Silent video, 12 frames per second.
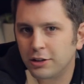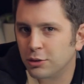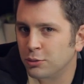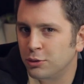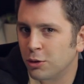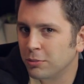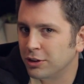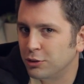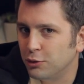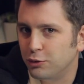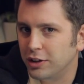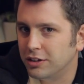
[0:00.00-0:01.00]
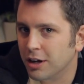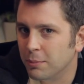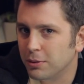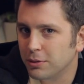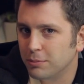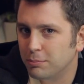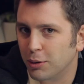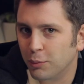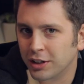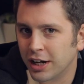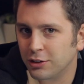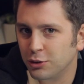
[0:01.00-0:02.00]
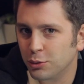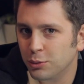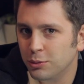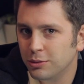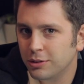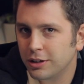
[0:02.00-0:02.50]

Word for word: I don't normally do Feed Dump, but when I do,